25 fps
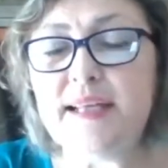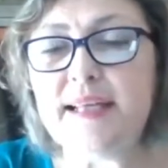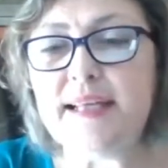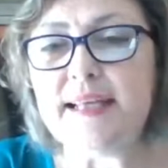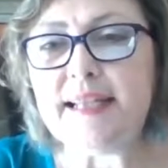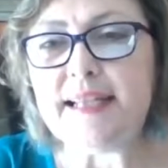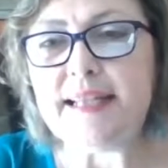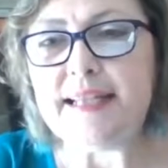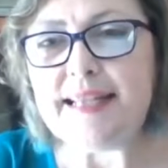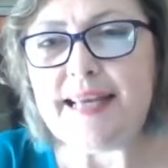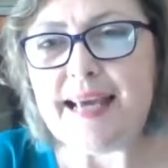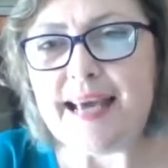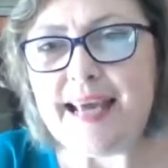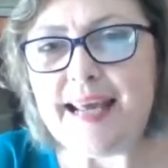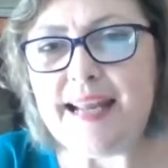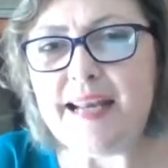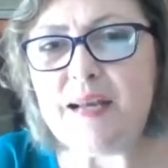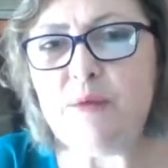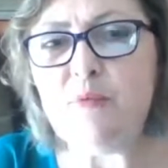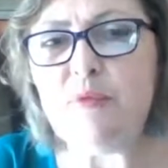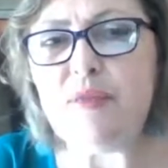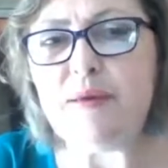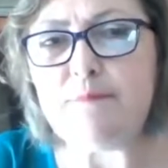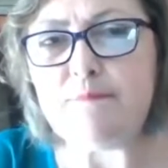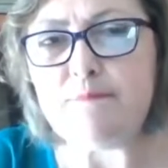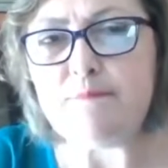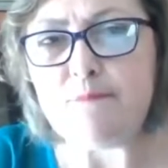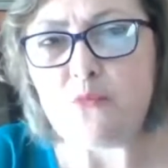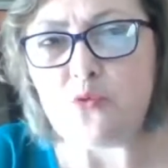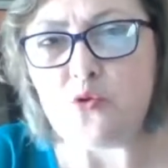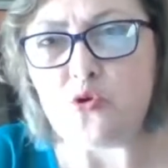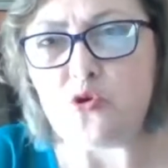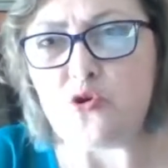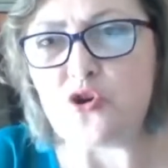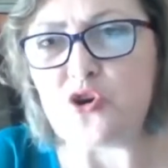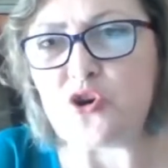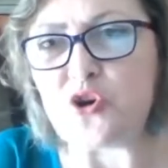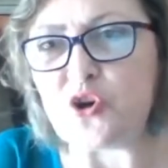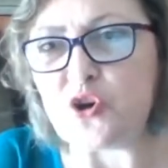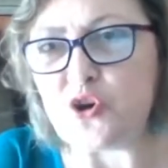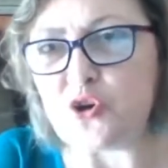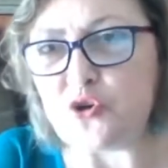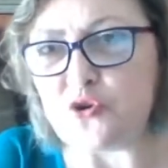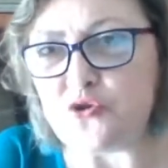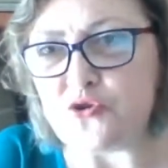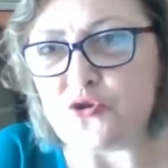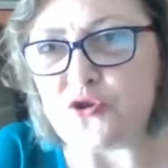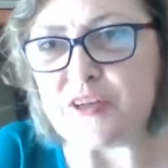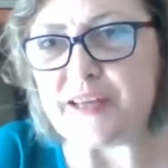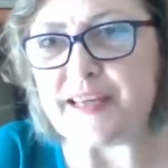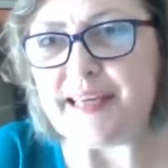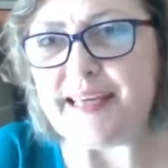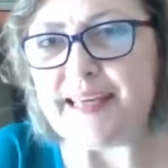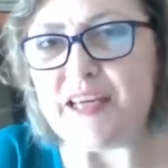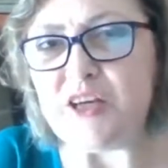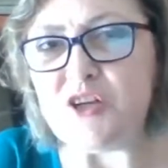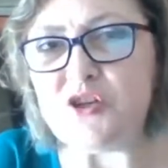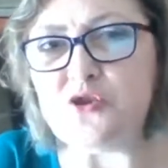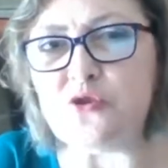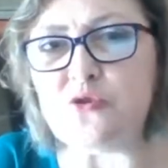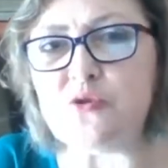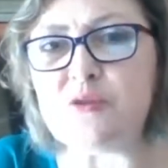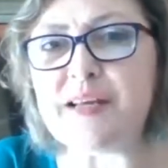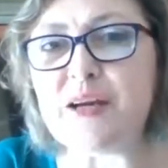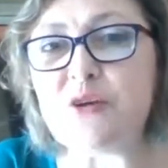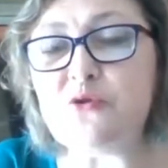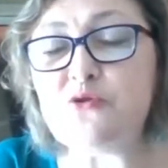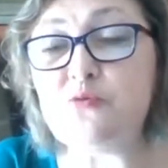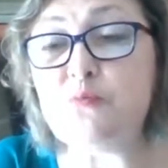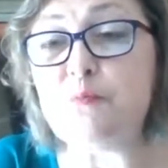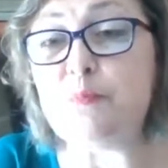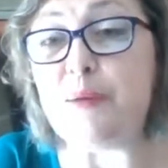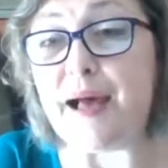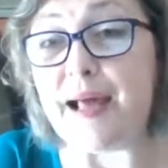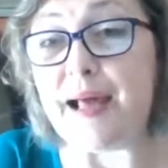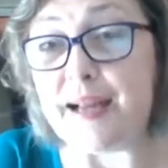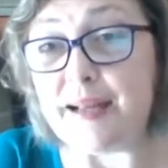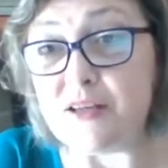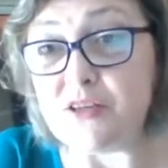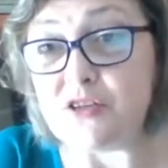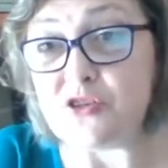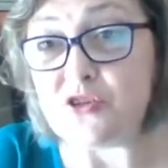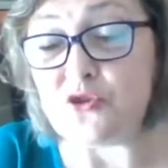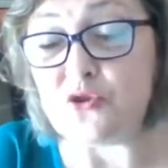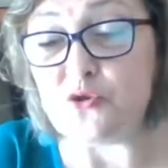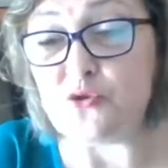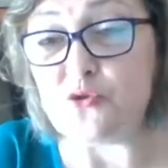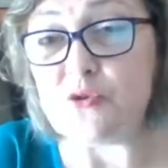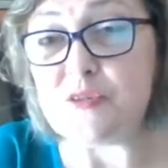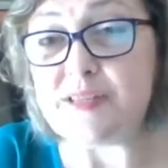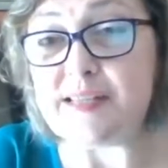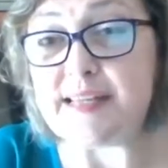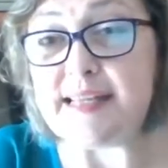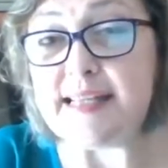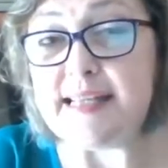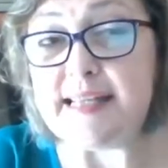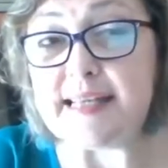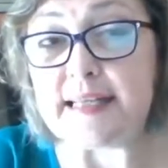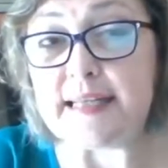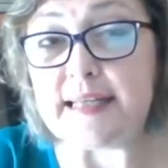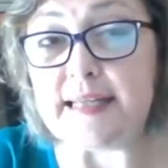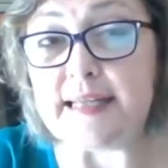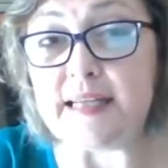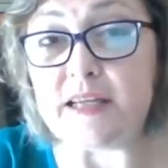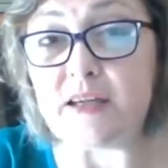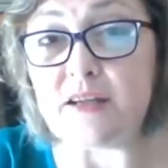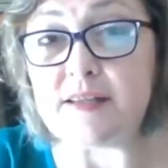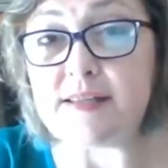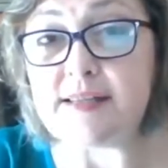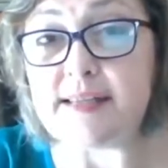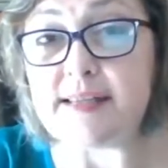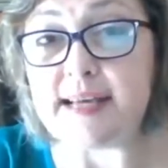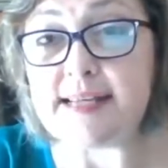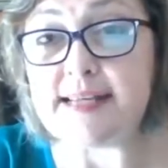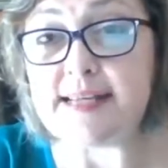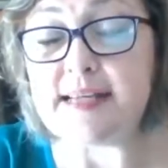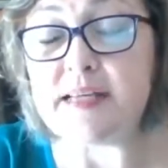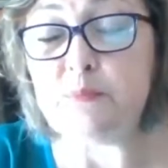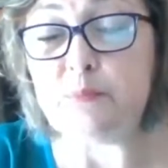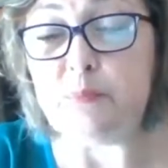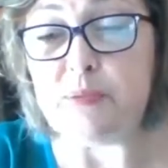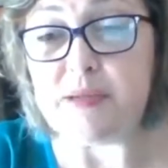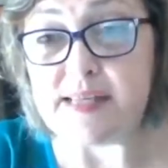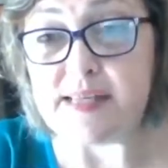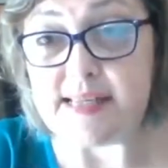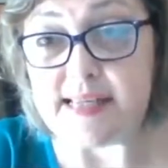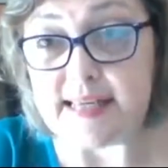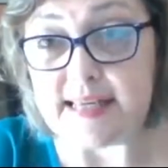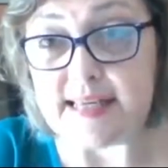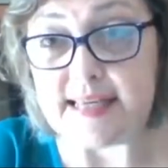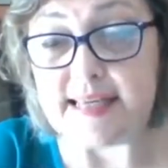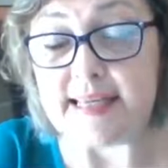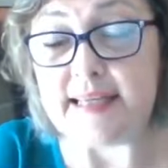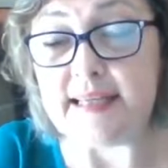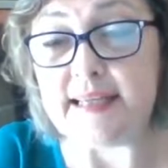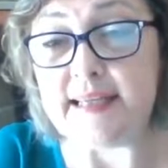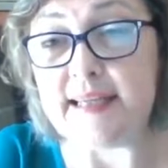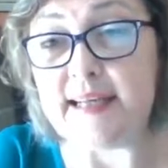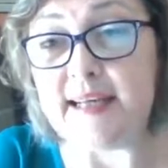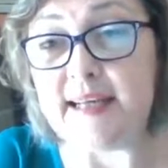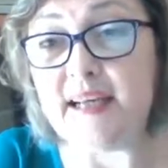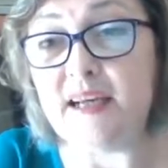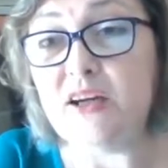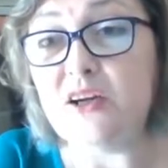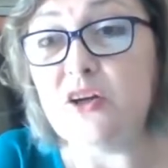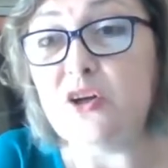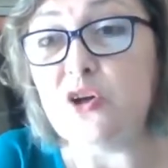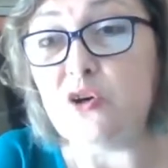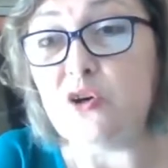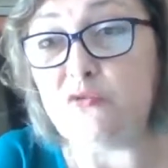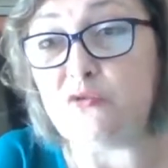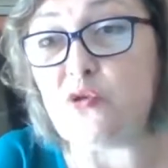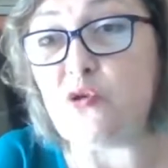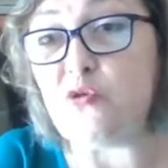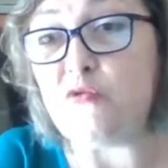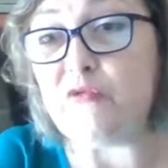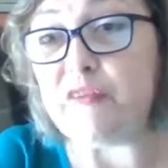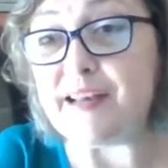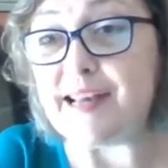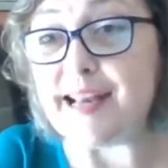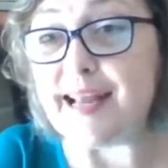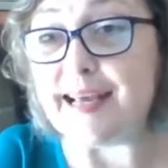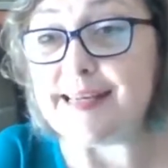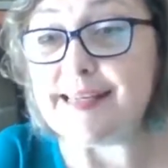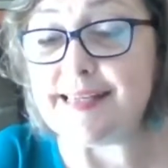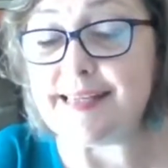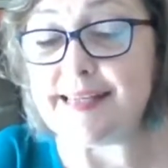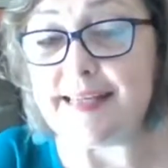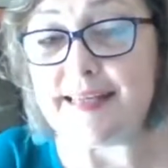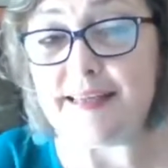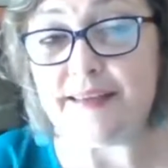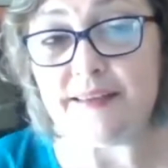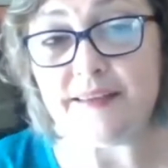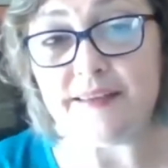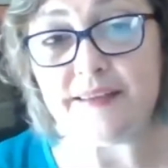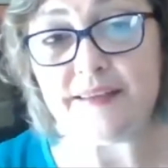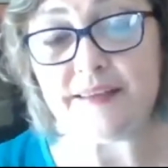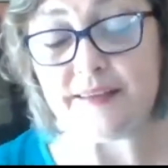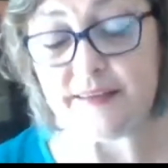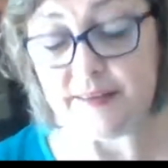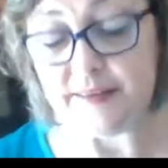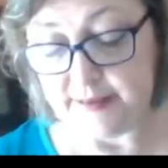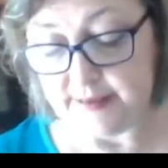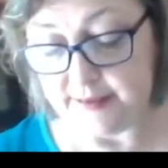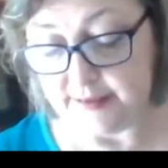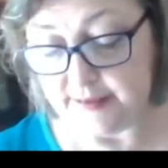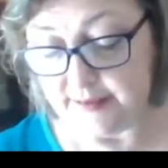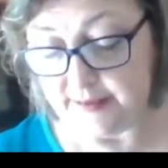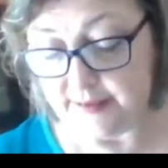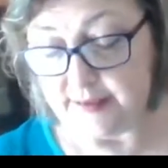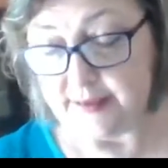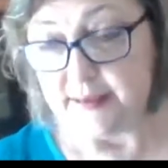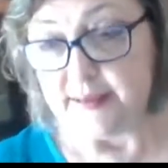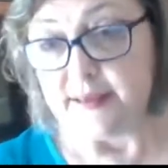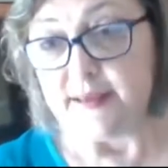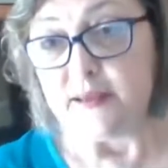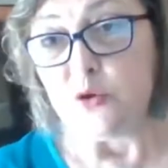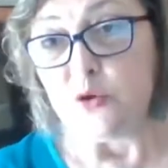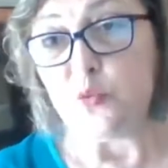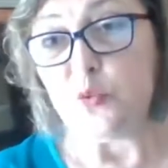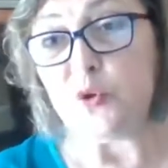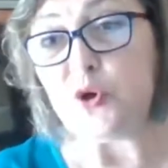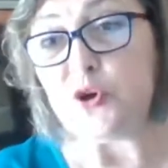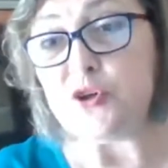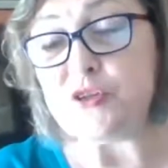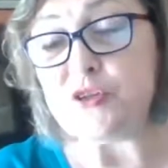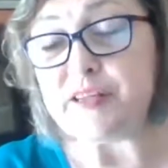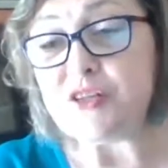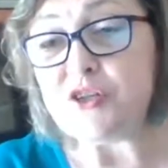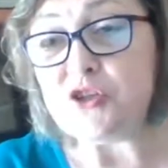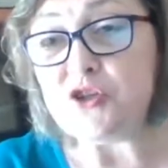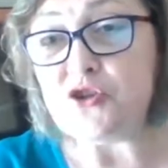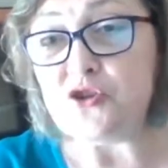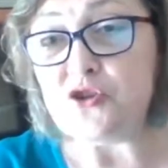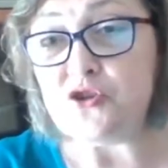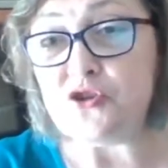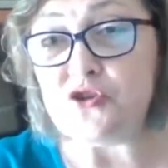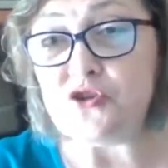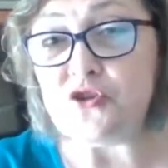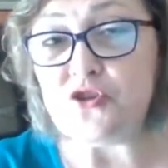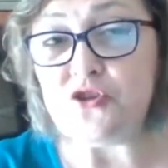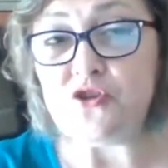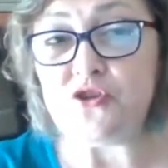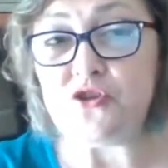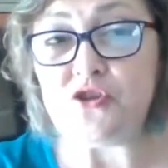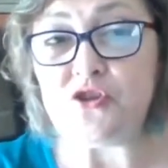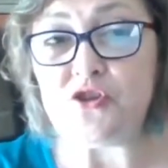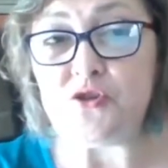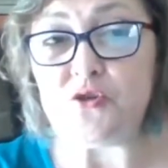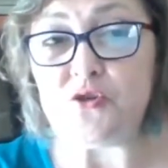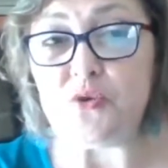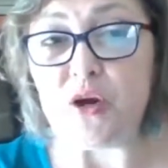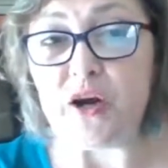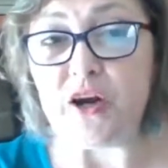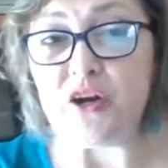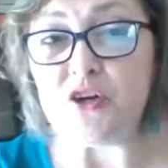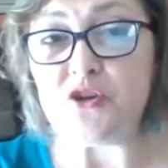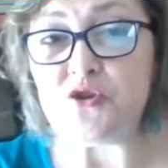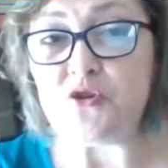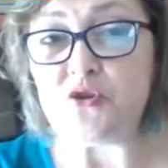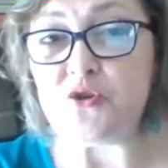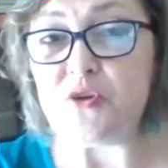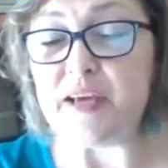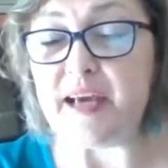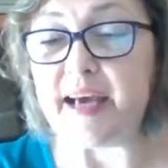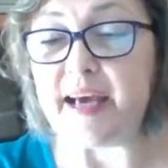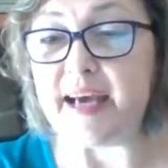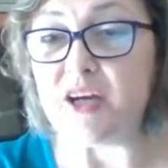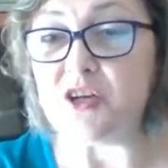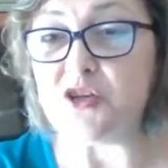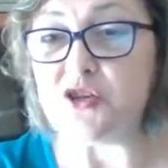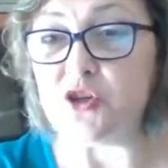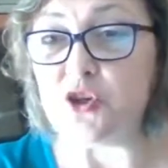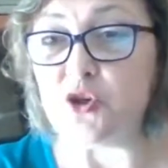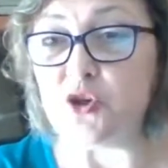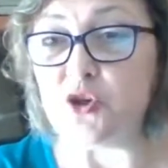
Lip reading: Then the more tricky issues, how to balance those in the clinical setting, particularly of COVID-19. We're going to introduce you to our triage and